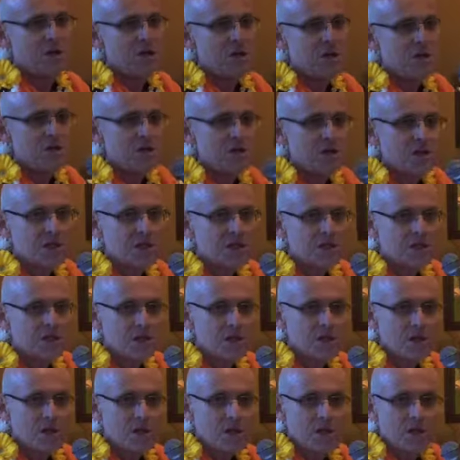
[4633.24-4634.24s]
He
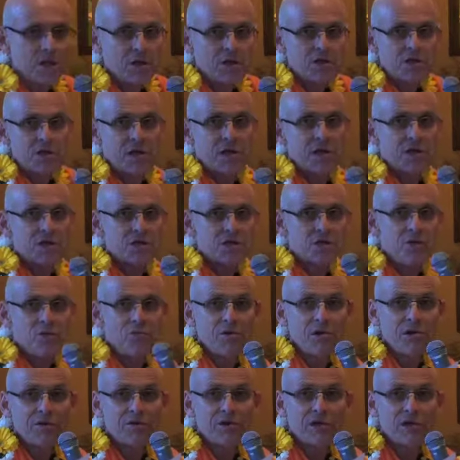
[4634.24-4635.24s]
just takes so
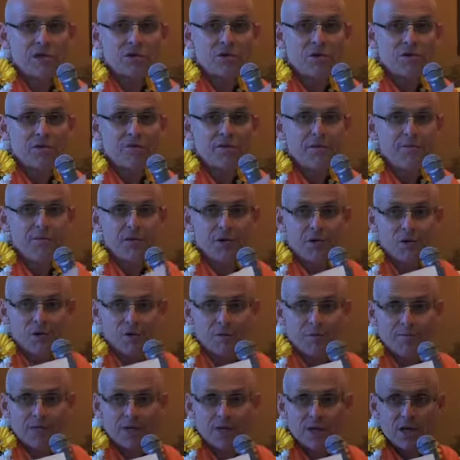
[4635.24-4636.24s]
many things off the
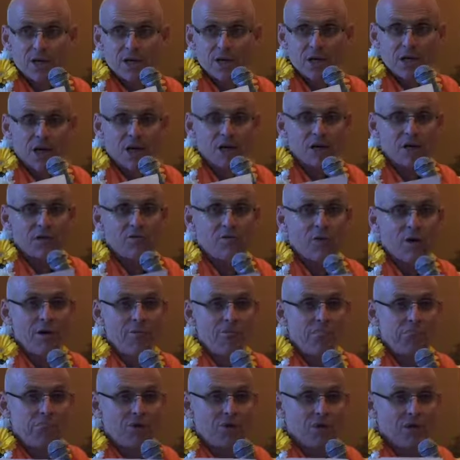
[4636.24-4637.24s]
bill. And at
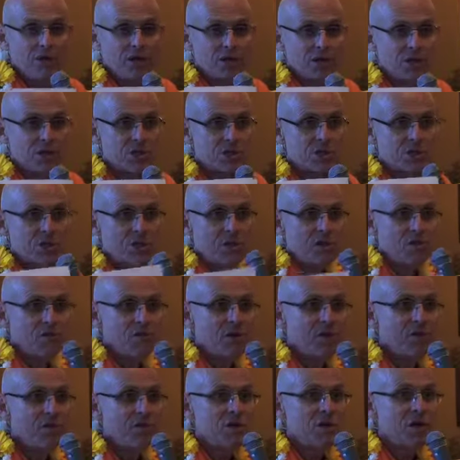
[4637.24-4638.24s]
one point,
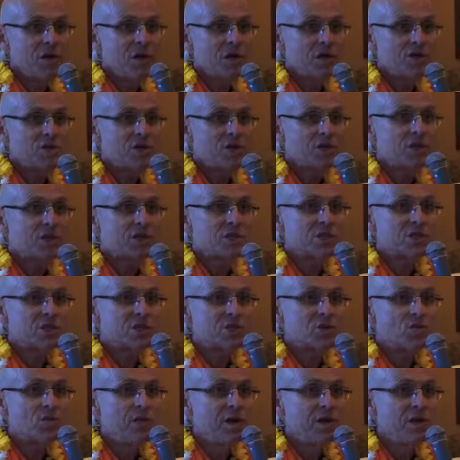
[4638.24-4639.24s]
when we are
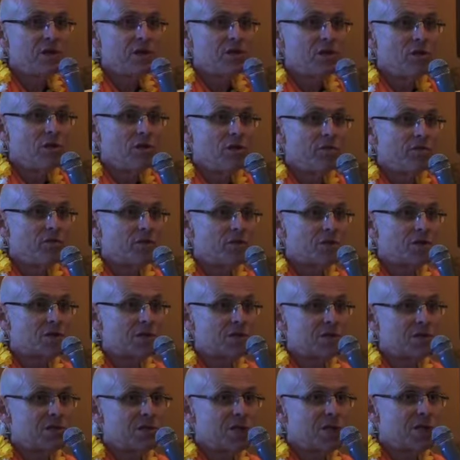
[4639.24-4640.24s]
just surrendered enough,
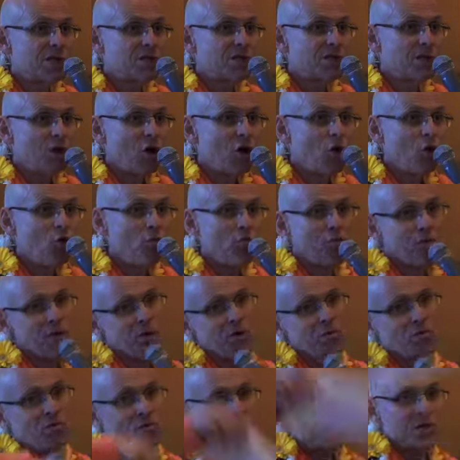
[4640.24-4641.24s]
Krishna takes the whole
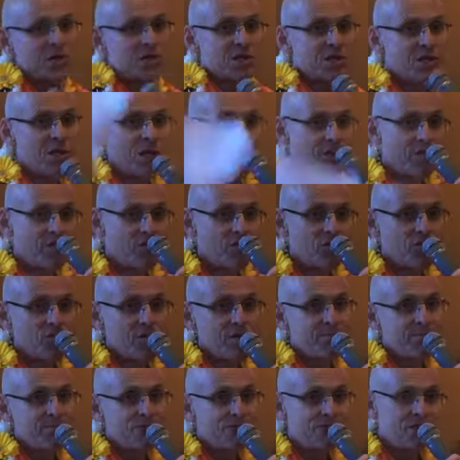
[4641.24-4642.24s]
bill, breaks it up,
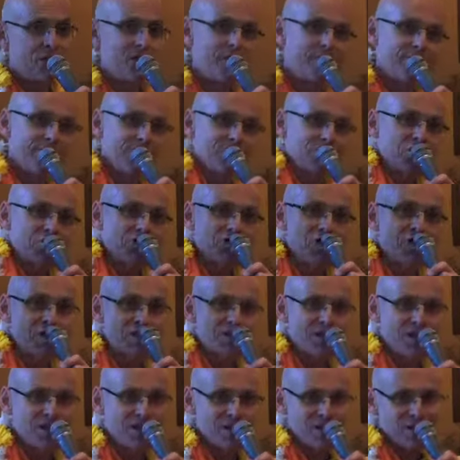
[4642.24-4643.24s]
rips it up, and
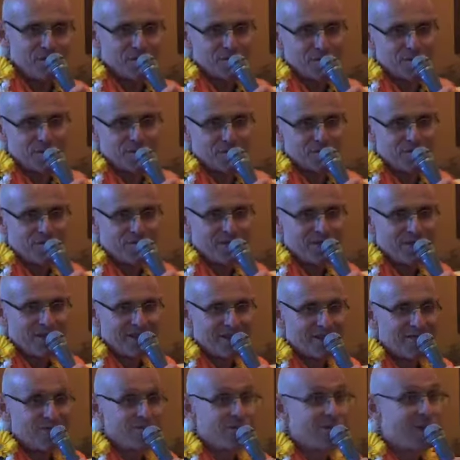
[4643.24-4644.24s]
chucks it out.
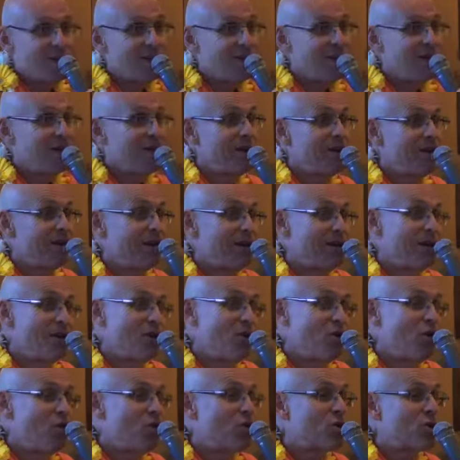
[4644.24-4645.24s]
Then
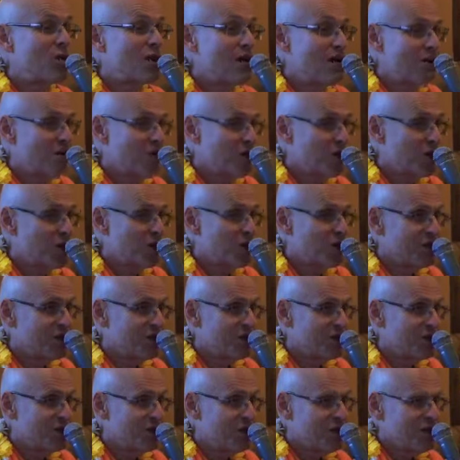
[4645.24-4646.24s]
all karma and
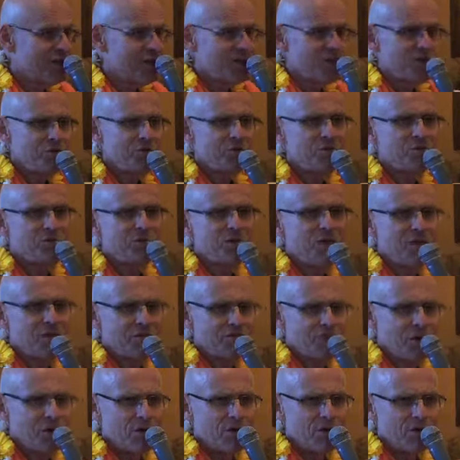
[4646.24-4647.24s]
gone. So do
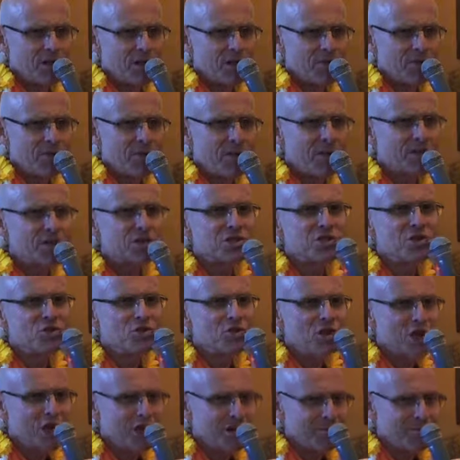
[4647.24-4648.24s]
not worry, there is
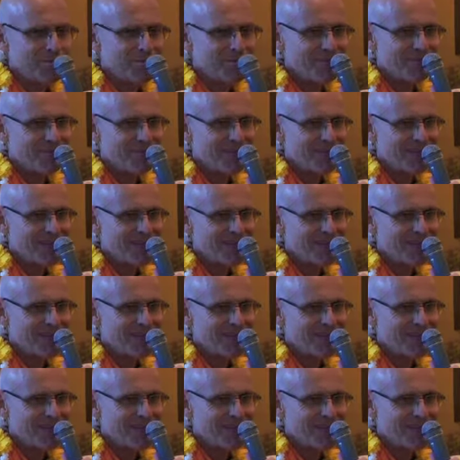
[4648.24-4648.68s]
no game.